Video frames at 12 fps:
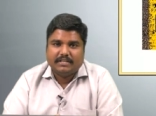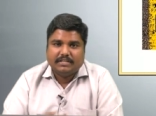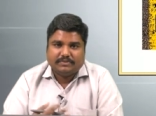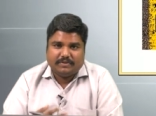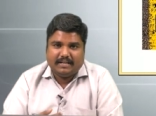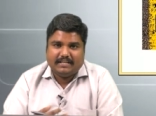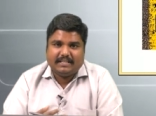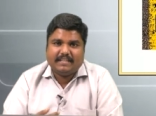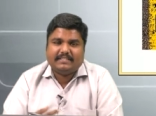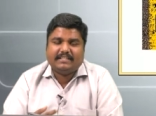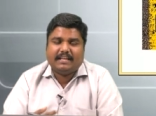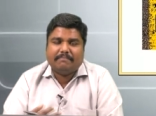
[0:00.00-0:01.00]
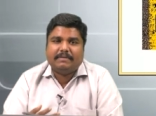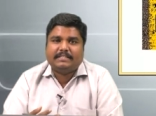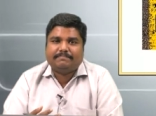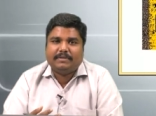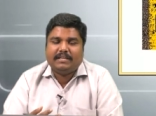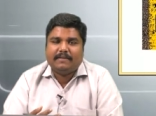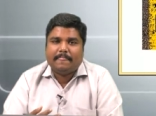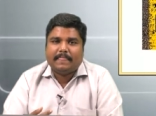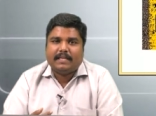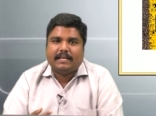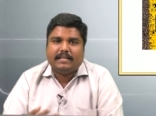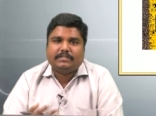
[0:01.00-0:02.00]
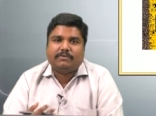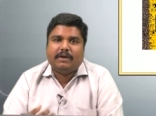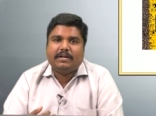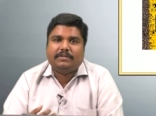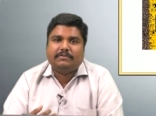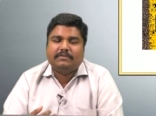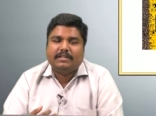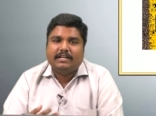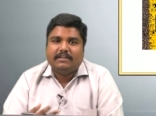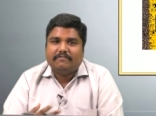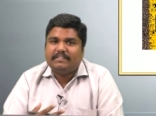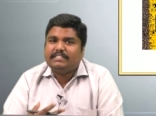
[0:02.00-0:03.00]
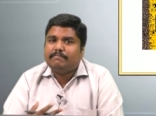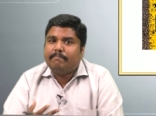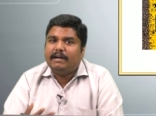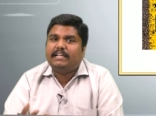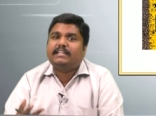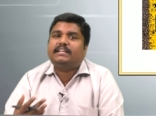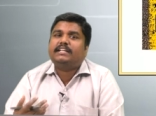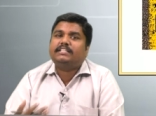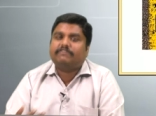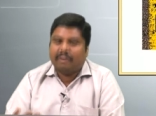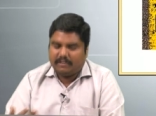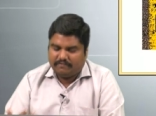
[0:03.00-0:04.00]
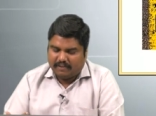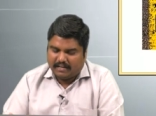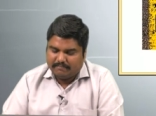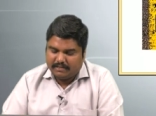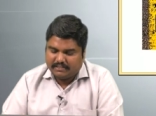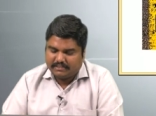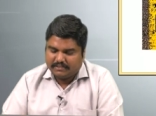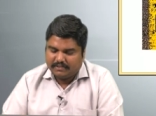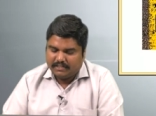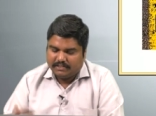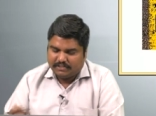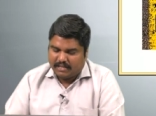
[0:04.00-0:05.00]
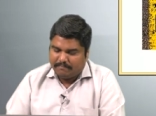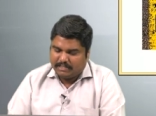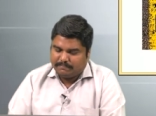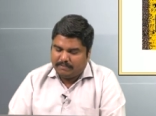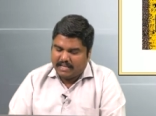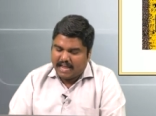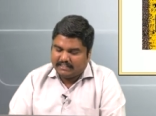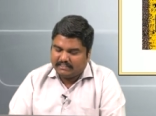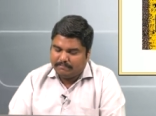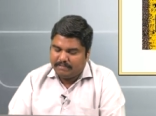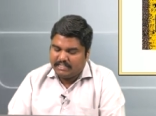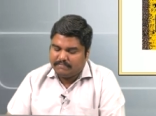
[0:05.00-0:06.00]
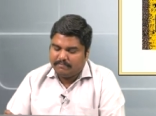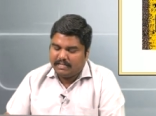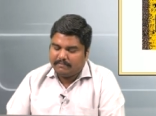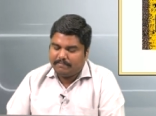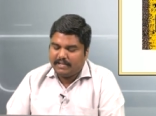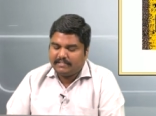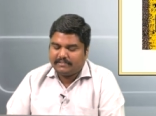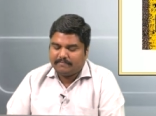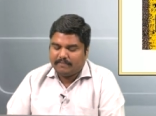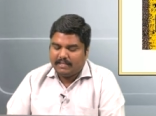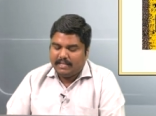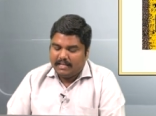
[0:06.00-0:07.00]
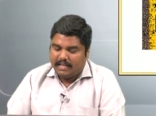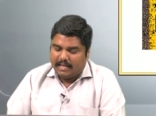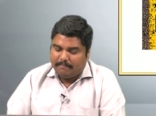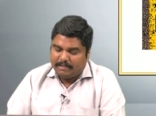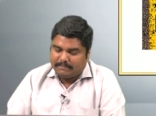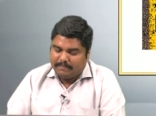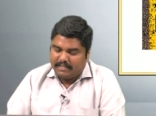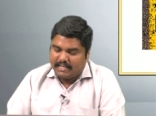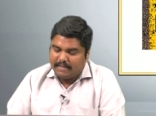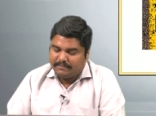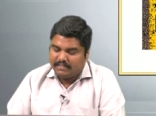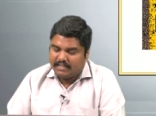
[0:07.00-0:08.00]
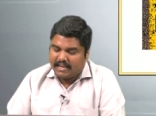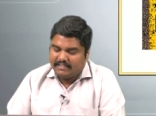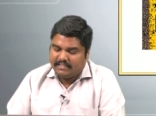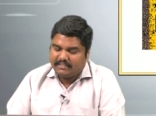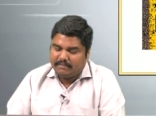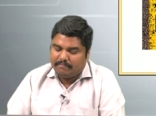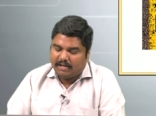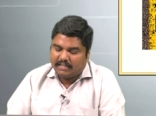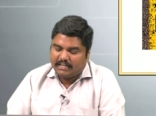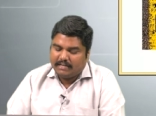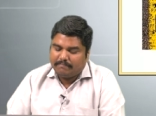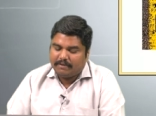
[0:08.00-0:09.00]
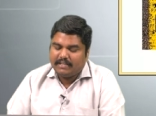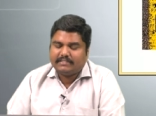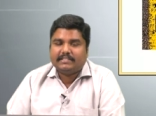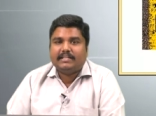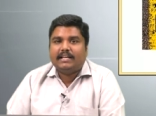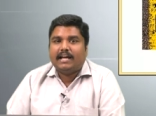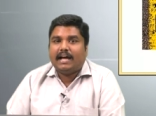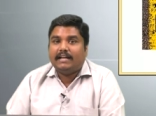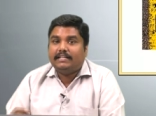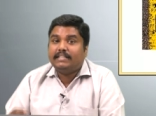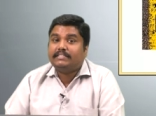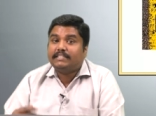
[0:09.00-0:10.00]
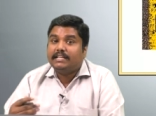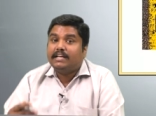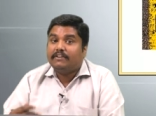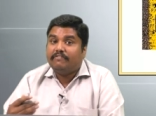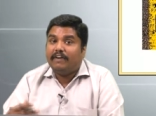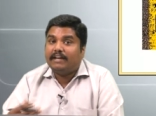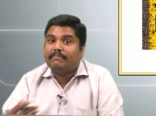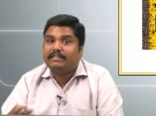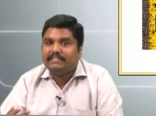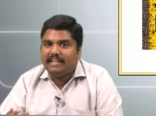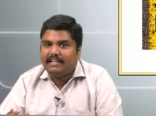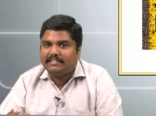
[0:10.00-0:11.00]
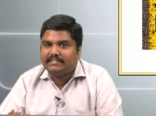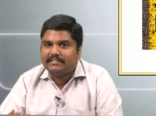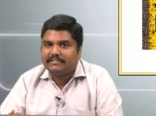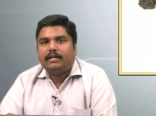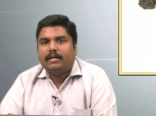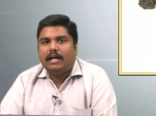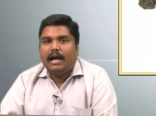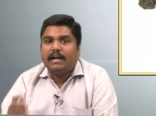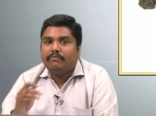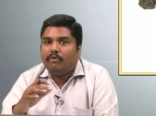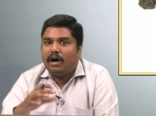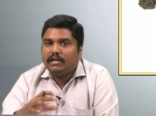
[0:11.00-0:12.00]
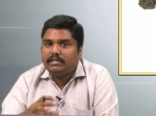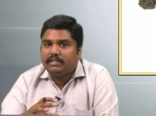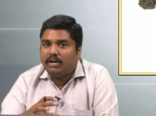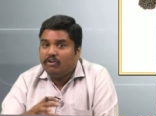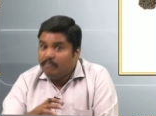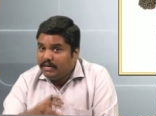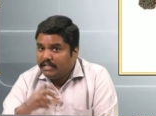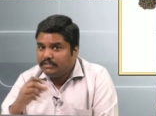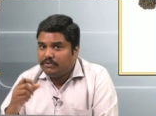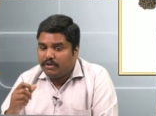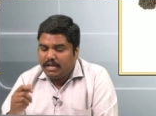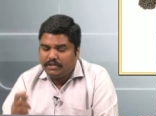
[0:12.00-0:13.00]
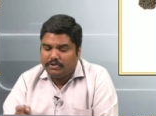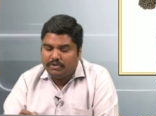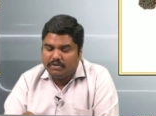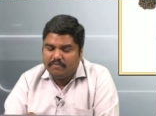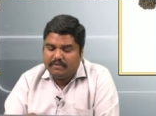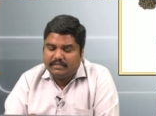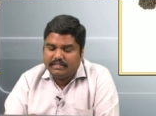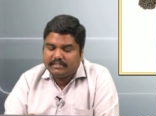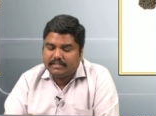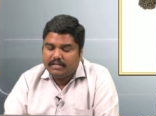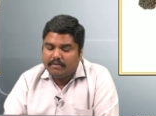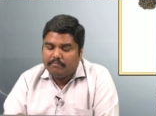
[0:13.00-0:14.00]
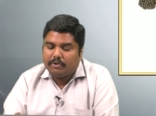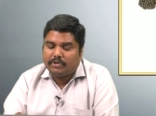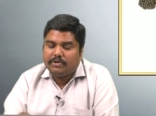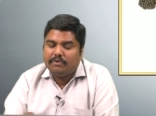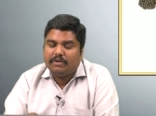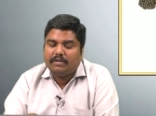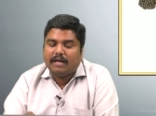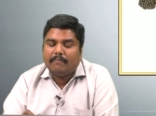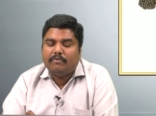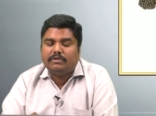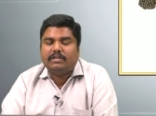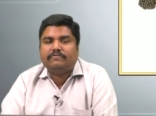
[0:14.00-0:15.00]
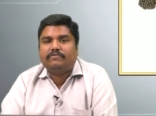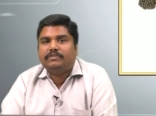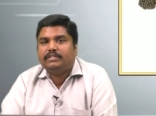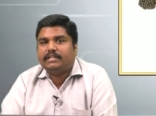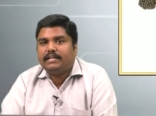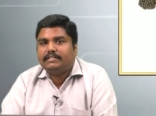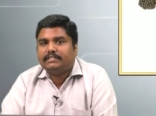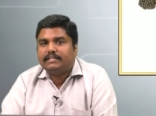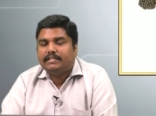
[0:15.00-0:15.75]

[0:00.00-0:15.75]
So increase in MSP is going to fetch better returns for farmers. So MSP acts as a benchmark price MSP helps in raising the market price and thus farmers gains. And what government is going to do with this procured amount of food grains?